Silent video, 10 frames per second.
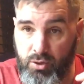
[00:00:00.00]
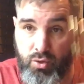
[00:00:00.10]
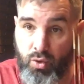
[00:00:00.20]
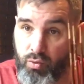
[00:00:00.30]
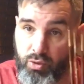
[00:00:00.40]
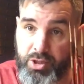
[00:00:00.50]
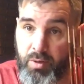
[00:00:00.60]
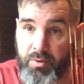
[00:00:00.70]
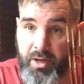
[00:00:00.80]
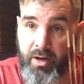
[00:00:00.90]
Don't rush
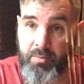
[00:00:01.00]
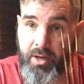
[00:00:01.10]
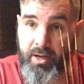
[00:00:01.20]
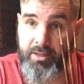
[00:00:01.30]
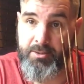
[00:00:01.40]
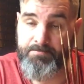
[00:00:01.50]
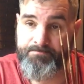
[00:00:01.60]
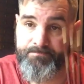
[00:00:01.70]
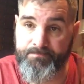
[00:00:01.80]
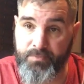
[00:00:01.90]
out and get them, guys.
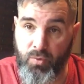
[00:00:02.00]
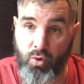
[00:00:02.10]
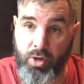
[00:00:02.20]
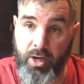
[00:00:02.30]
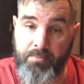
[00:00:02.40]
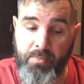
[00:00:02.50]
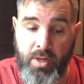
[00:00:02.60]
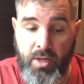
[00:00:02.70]
Okay,